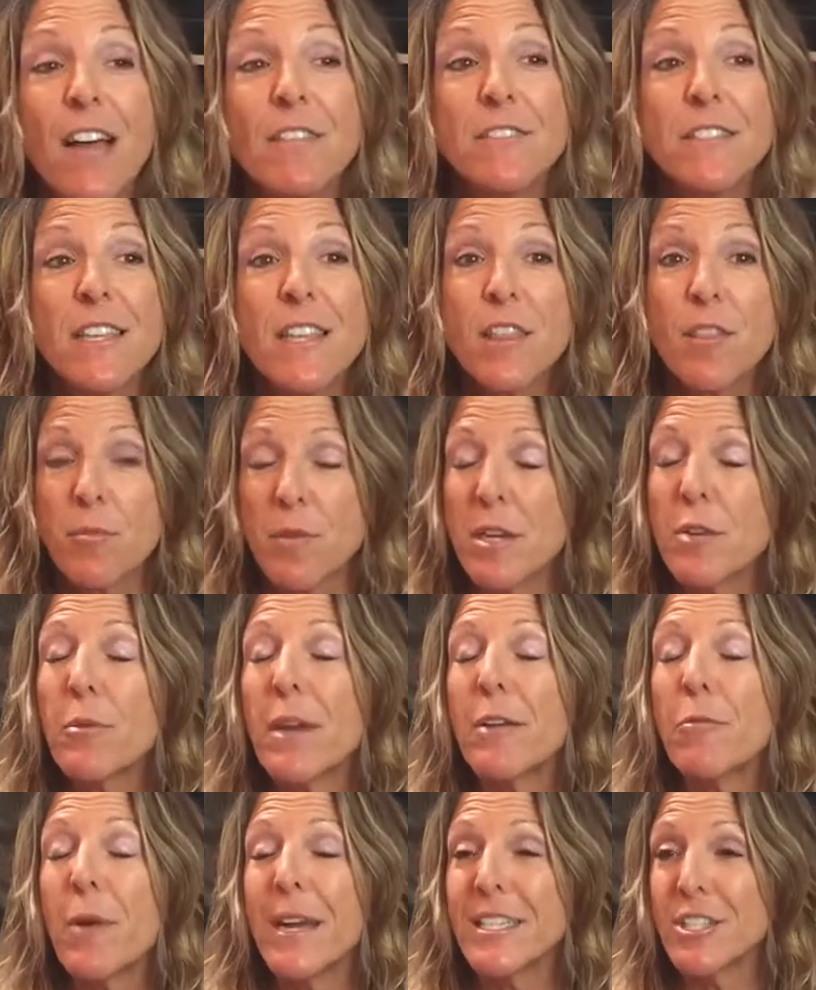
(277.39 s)
I've seen three
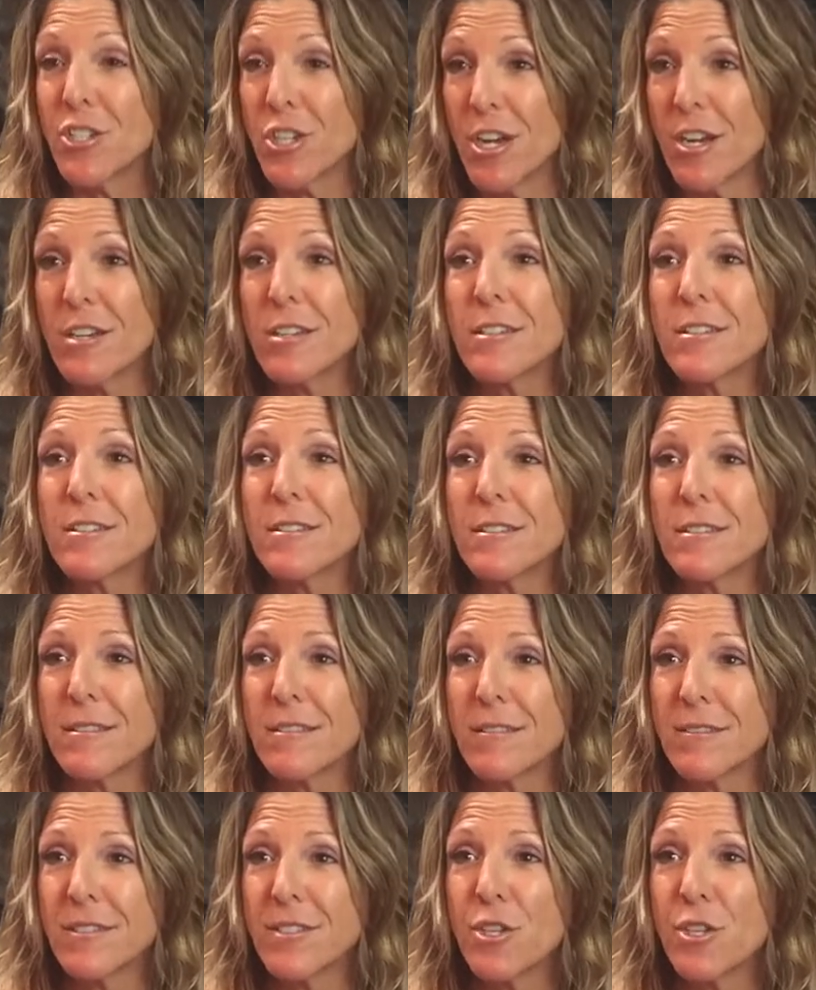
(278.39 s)
great white sharks